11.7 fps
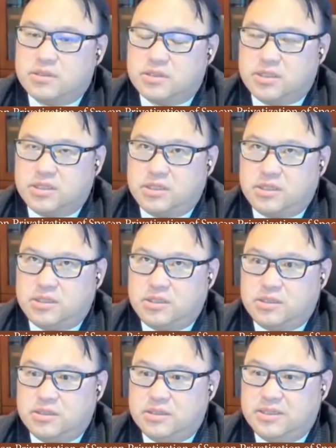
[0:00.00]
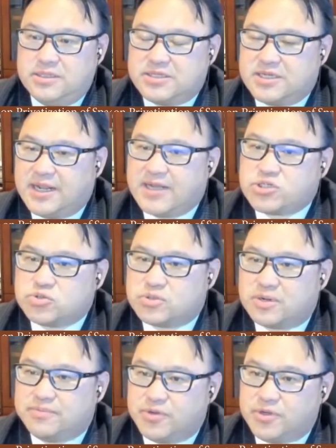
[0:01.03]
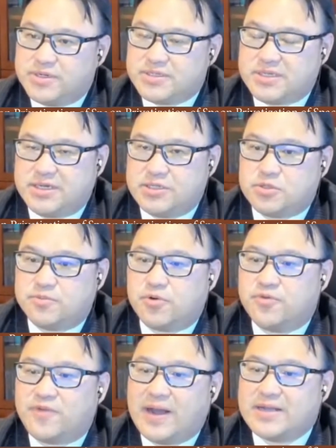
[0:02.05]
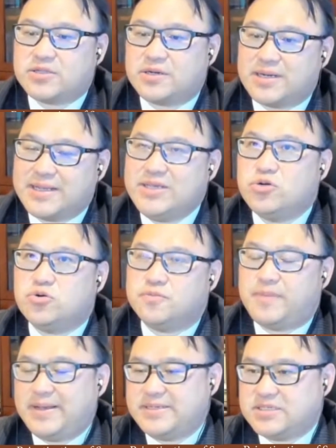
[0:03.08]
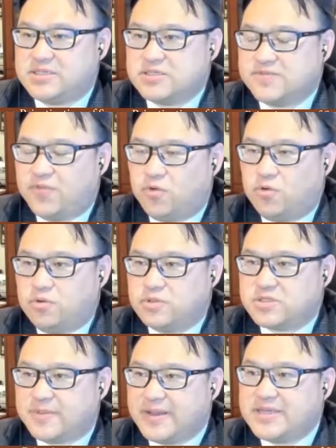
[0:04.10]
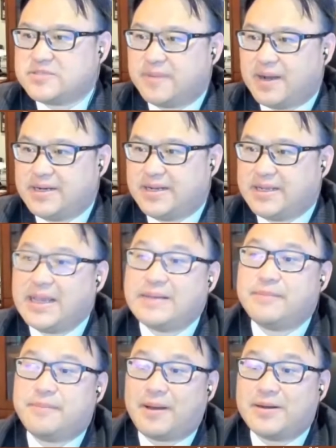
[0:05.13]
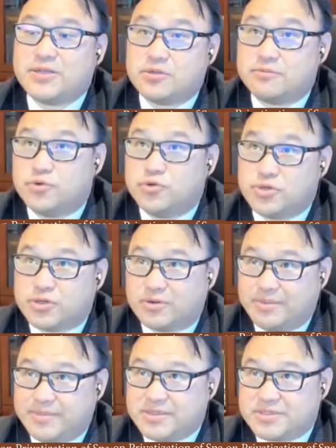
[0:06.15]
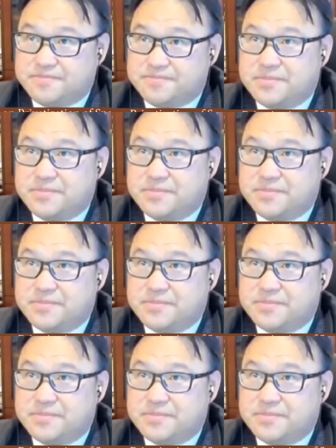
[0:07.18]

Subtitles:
the international community to provide the legal basis for space mining came about in the Moon Agreement.